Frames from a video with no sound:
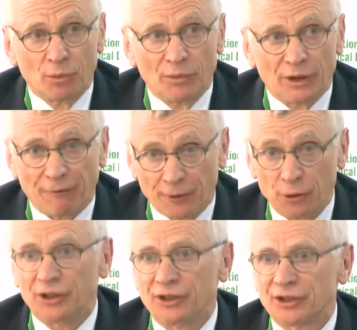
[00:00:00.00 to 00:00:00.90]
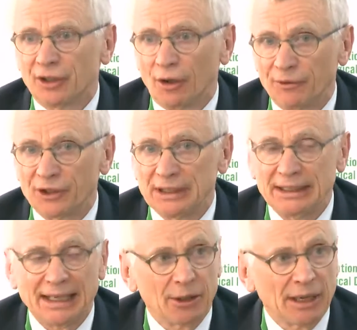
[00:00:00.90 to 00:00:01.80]
the focus, obviously,
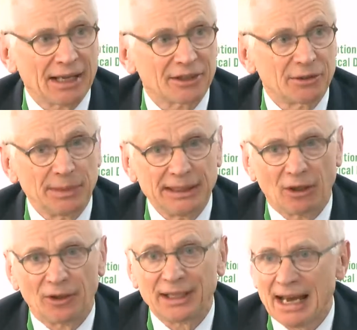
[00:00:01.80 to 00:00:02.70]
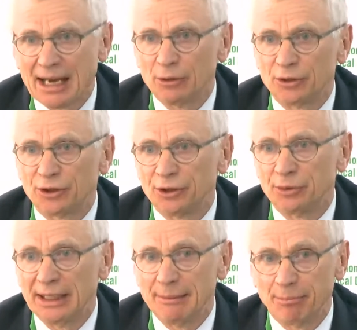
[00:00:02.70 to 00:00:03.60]
now has to be on how
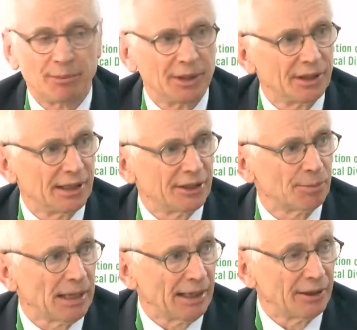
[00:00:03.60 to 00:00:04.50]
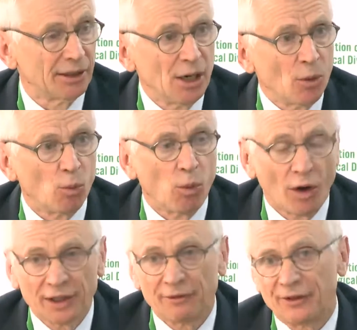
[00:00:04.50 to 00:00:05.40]
to implement this plan.
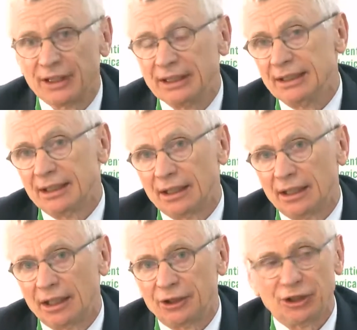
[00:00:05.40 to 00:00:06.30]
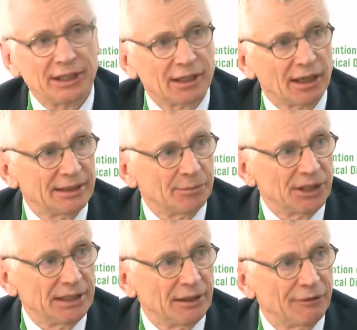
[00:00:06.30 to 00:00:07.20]
One of the agenda items
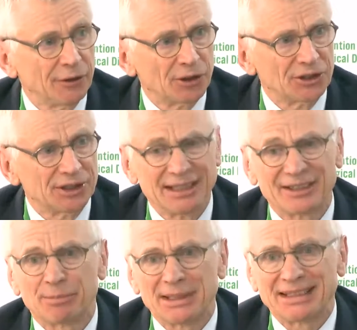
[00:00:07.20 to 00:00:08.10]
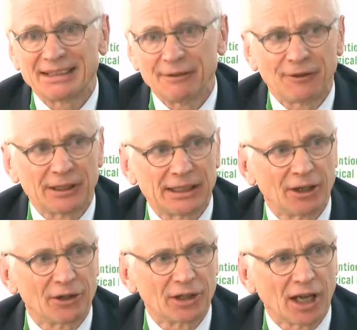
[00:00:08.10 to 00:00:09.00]
here focuses specifically
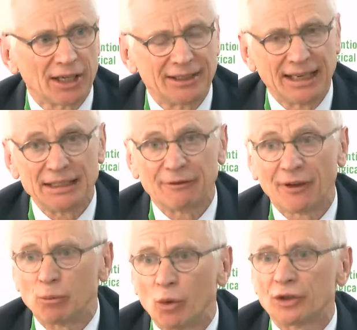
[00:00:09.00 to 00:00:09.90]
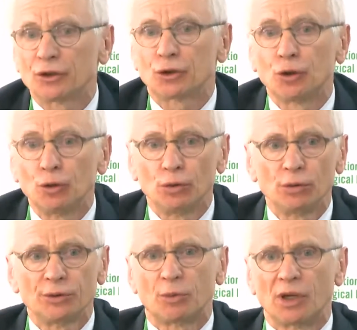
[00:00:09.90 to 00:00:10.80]
on identifying what
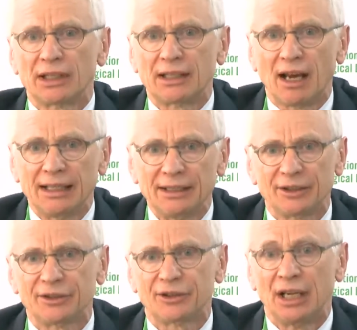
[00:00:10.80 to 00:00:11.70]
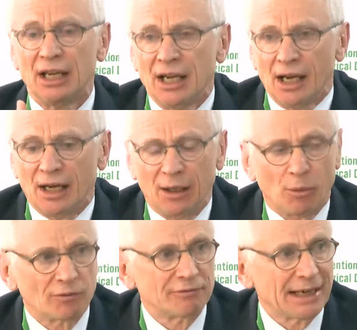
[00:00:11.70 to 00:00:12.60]
tools, what guidance,
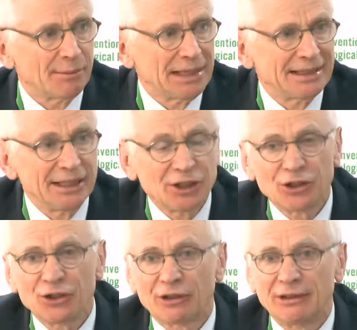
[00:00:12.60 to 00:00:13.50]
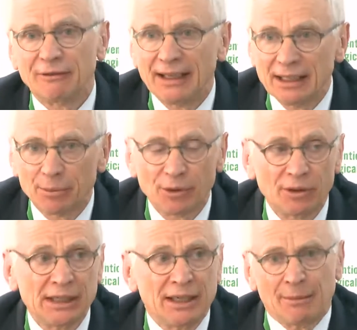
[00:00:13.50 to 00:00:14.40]
what recommendations are
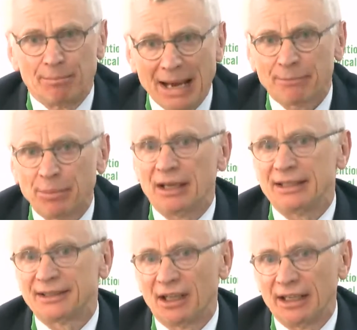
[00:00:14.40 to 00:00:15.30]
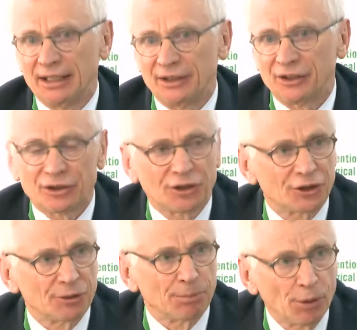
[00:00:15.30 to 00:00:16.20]
available, backed by science, to
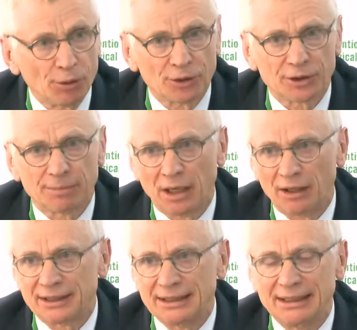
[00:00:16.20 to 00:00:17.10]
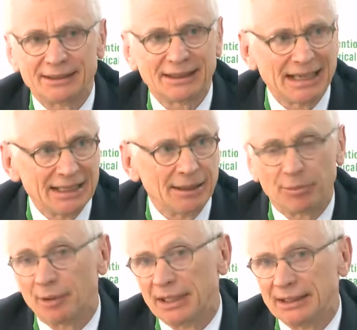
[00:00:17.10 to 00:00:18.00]
support parties in
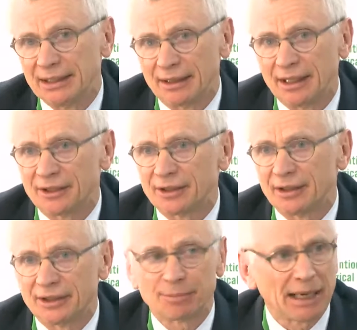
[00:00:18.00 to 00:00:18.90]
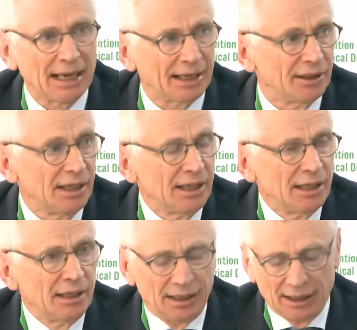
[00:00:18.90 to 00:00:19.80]
implementing this plan.
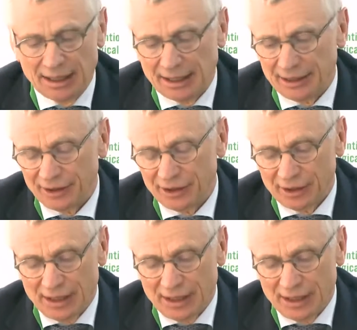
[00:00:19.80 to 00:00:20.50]
And